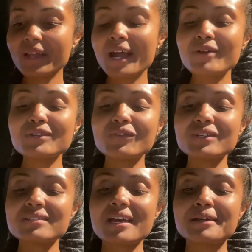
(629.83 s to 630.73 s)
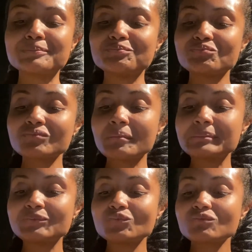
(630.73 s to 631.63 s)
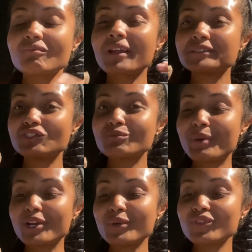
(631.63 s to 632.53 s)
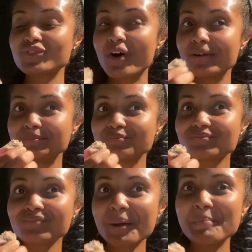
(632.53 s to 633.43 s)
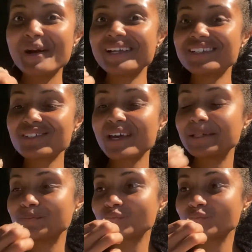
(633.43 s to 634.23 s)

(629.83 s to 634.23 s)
I'd definitely say it's better with salt, but it's like